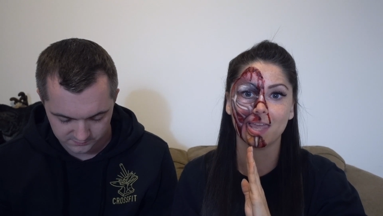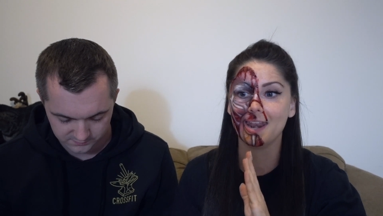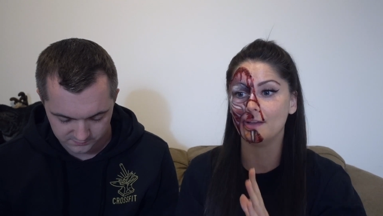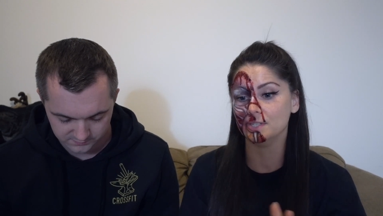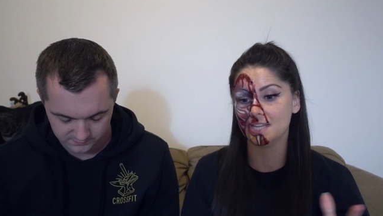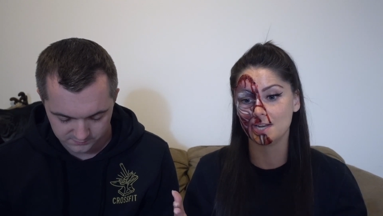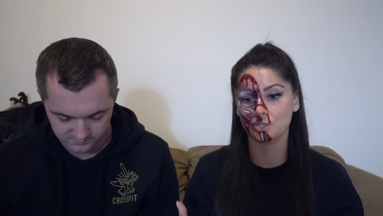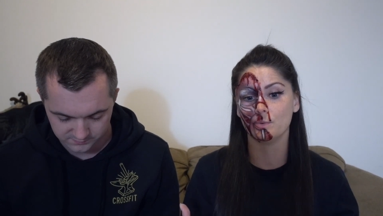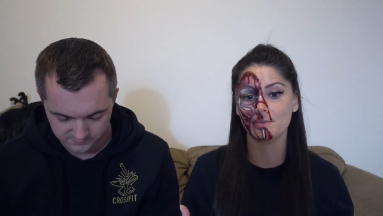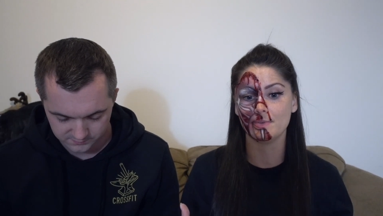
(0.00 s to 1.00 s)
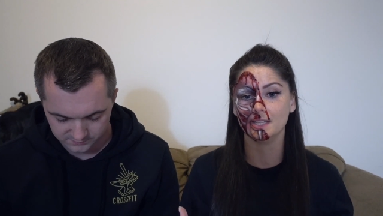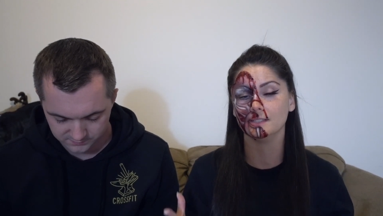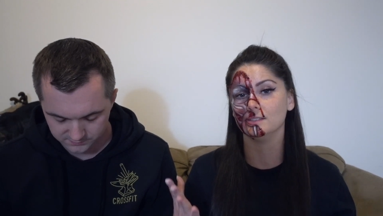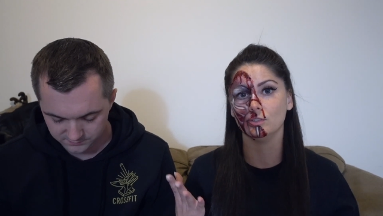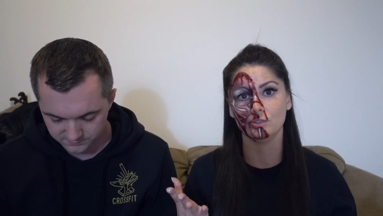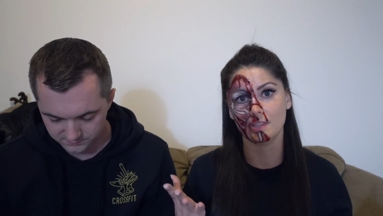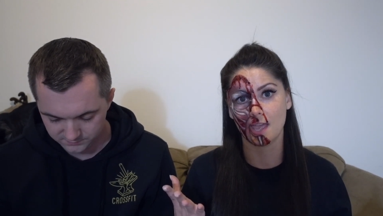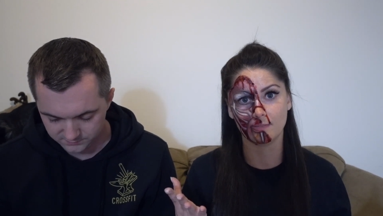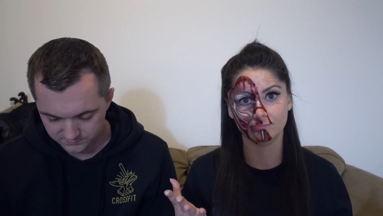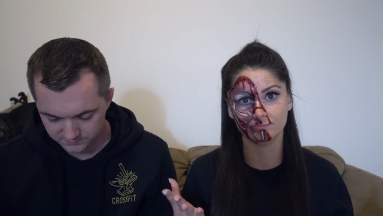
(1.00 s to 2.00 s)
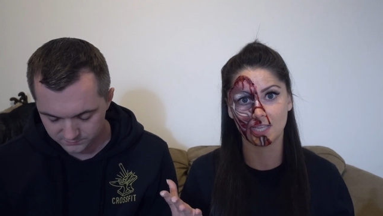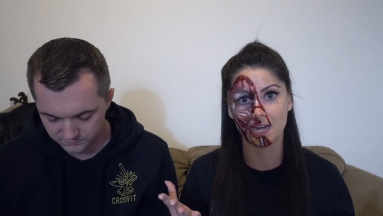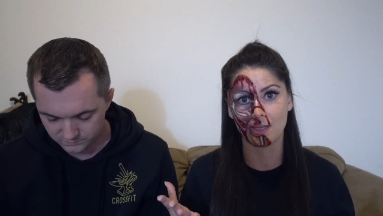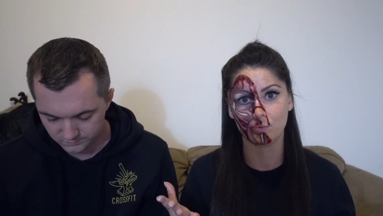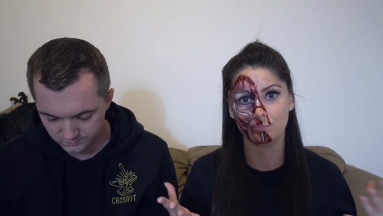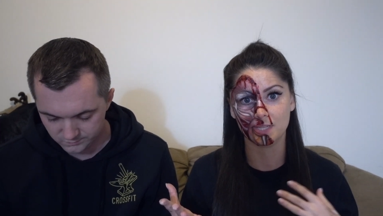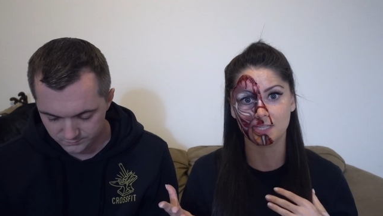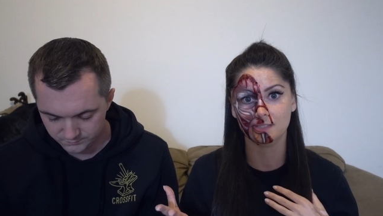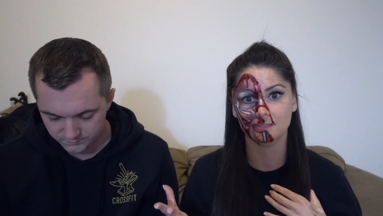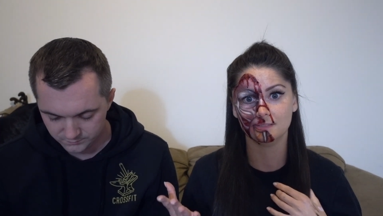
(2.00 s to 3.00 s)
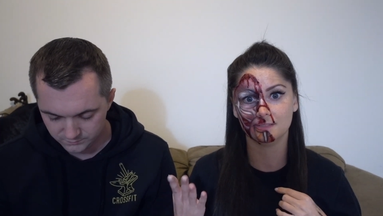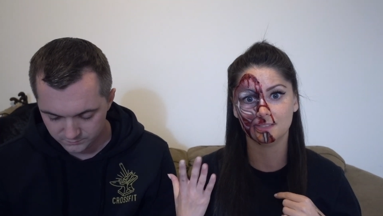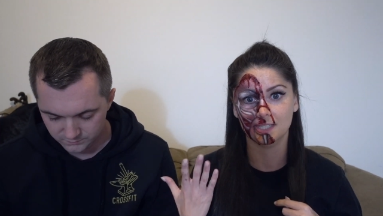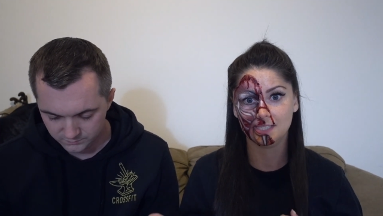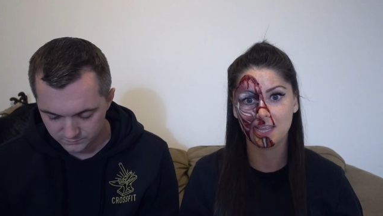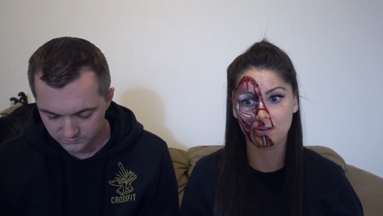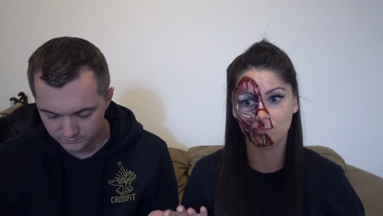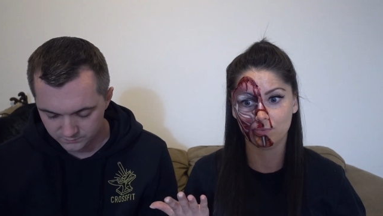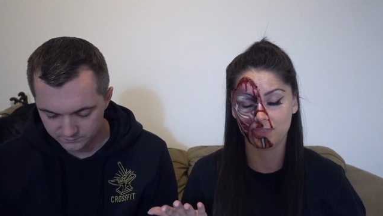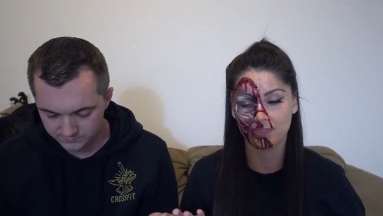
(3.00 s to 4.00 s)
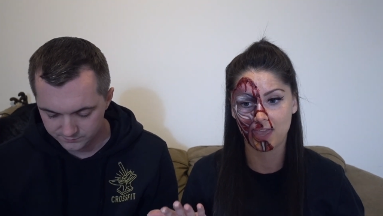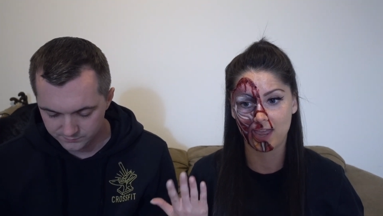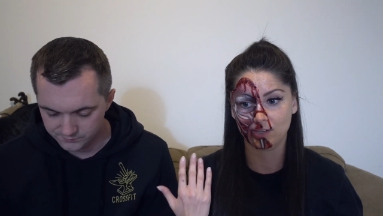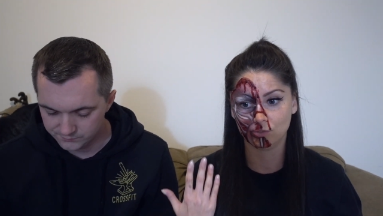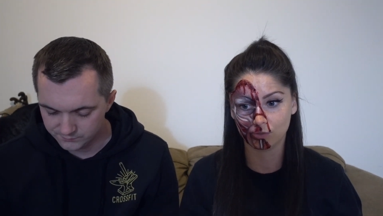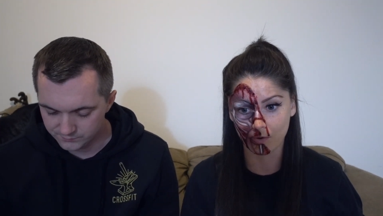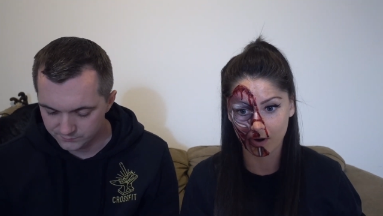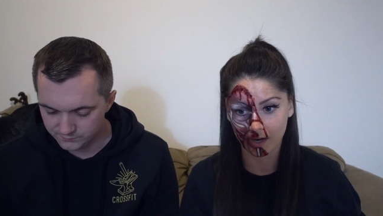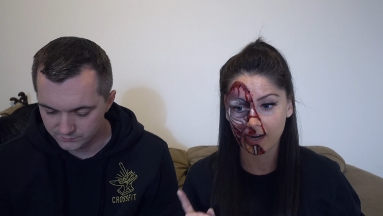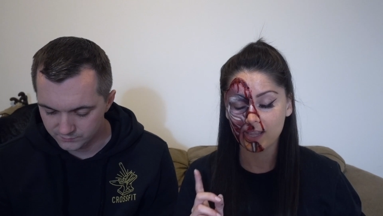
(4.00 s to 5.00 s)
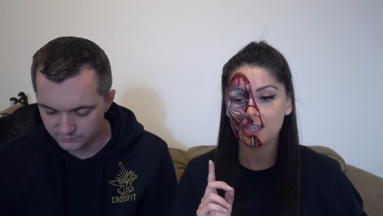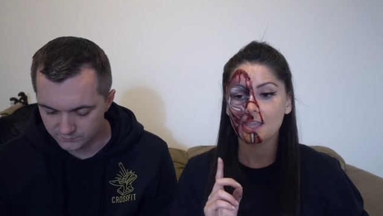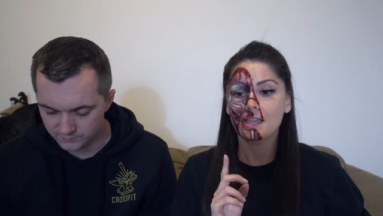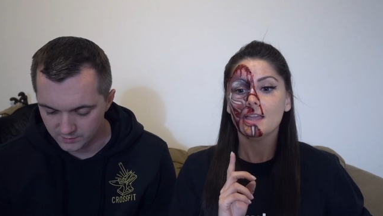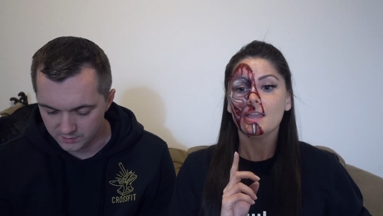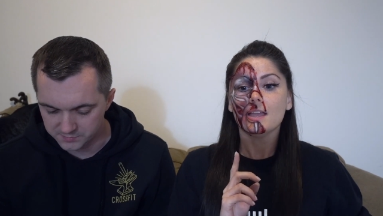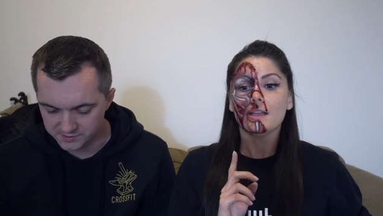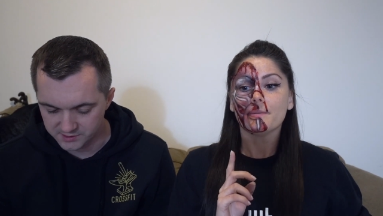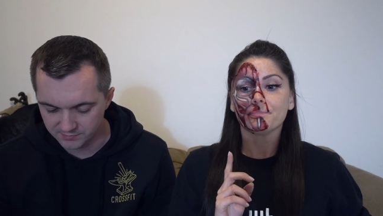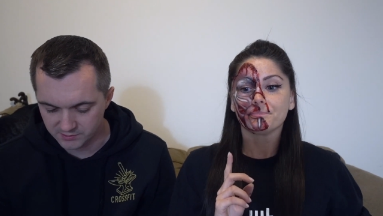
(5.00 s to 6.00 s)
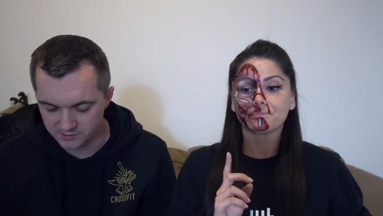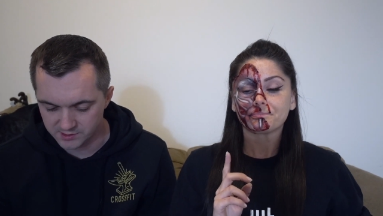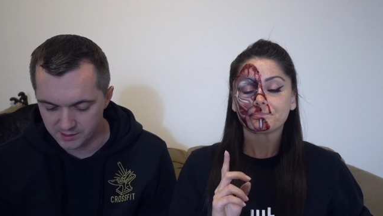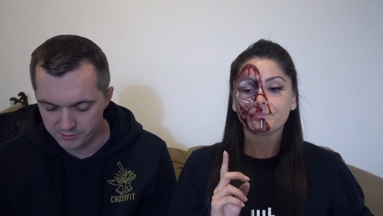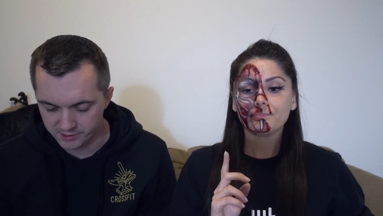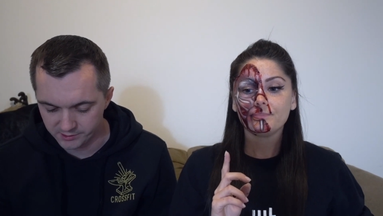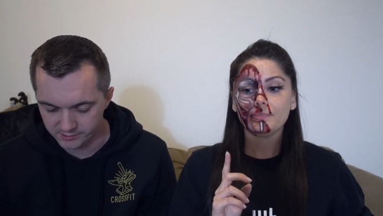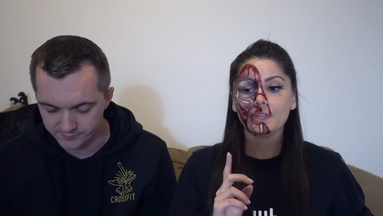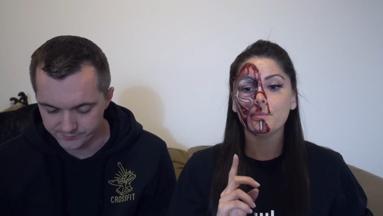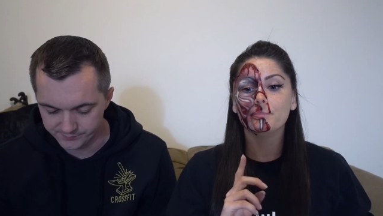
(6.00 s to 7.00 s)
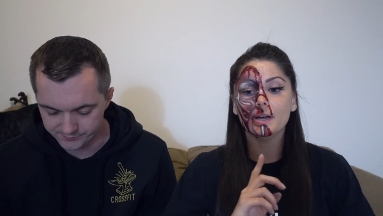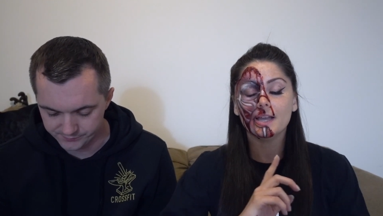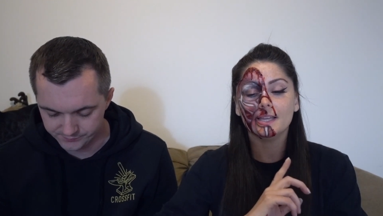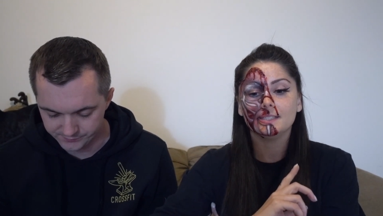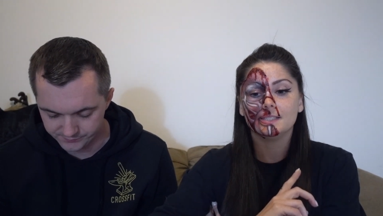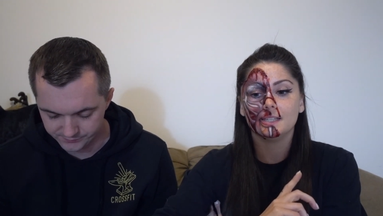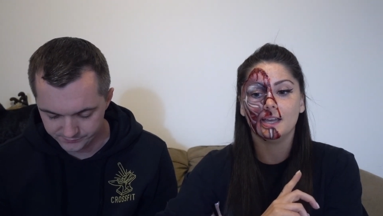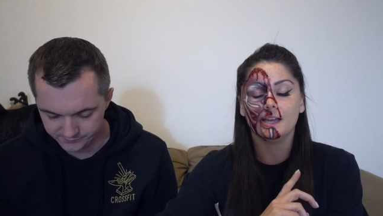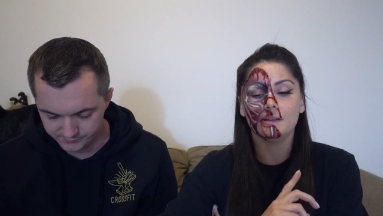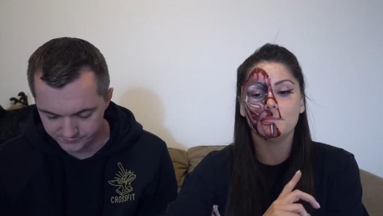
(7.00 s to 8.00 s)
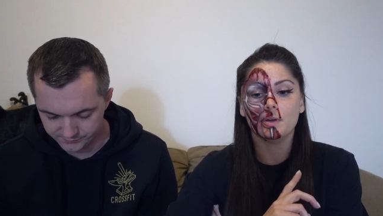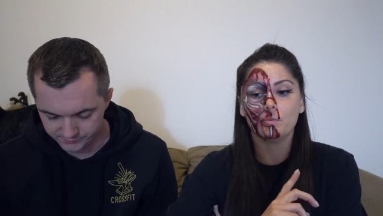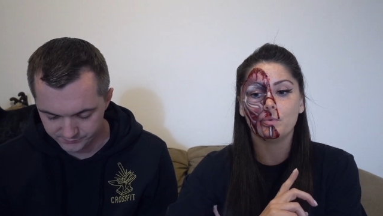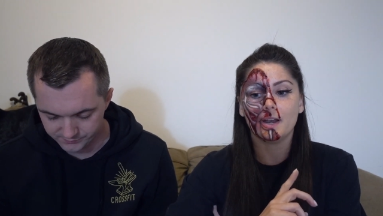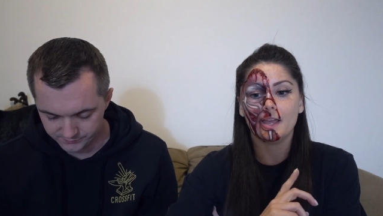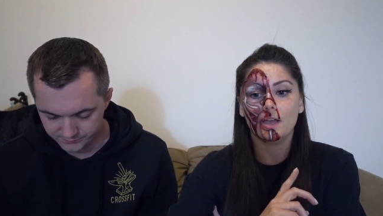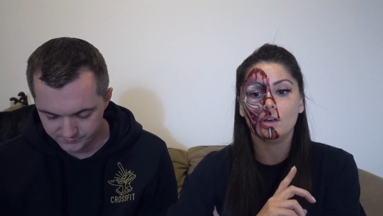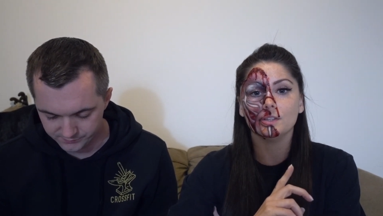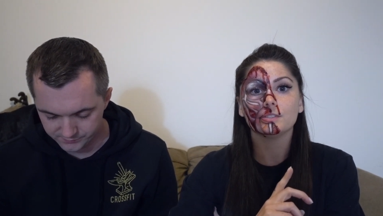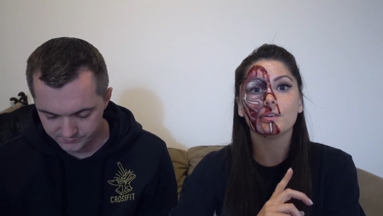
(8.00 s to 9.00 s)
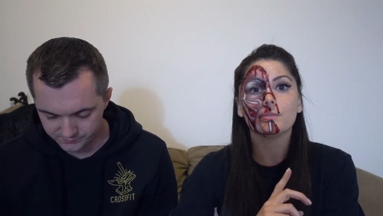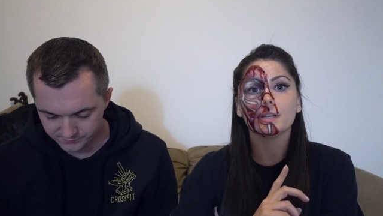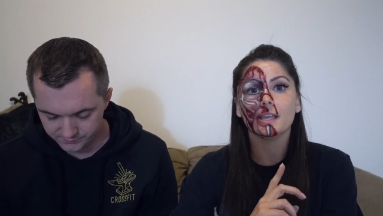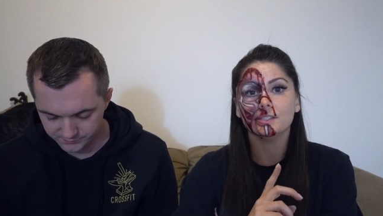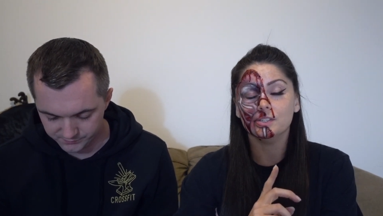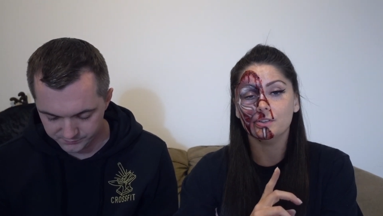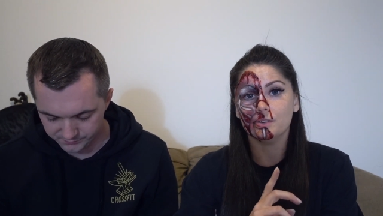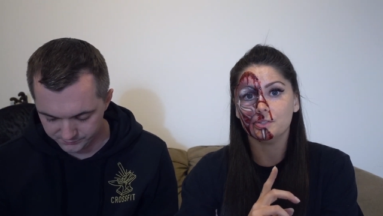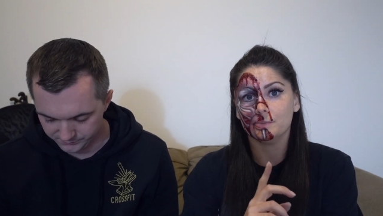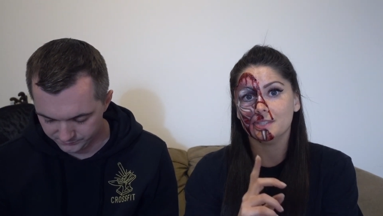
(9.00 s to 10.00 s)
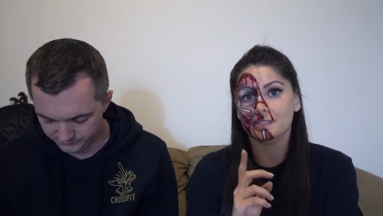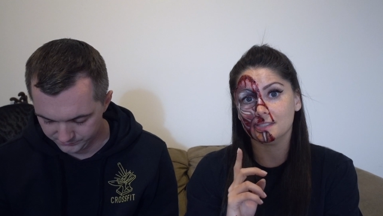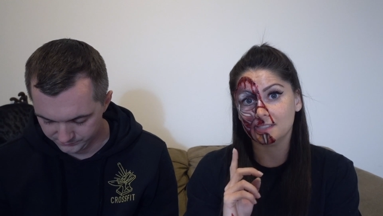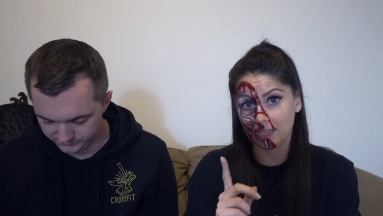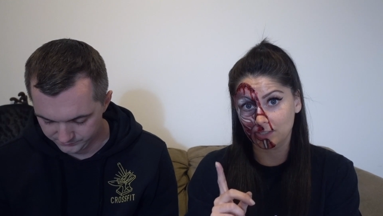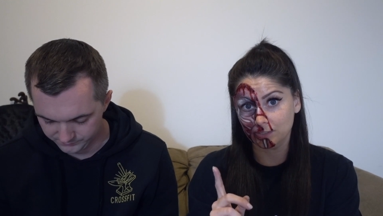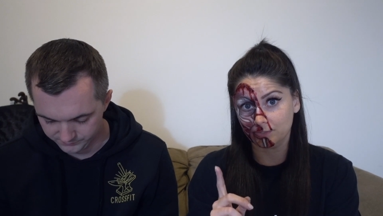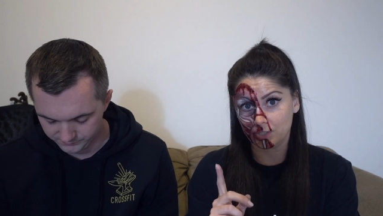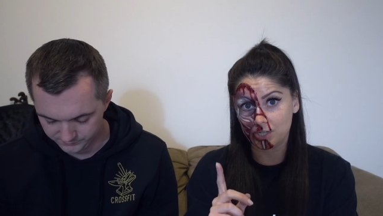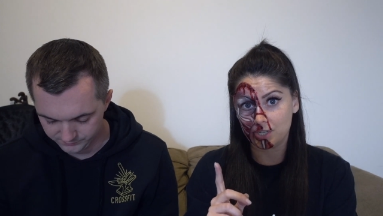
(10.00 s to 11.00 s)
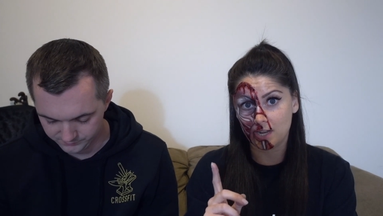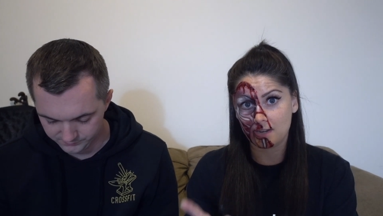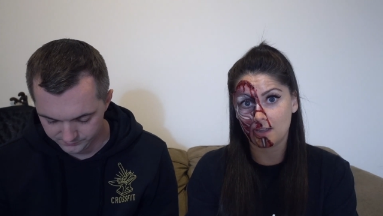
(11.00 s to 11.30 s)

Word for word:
Speaker 1: And I would take 20 minutes to do that. And I would be content with that score.
Speaker 2: I'm gonna see if there's a tiebreaker.
Speaker 1: But what I also would like to know is what the scaled version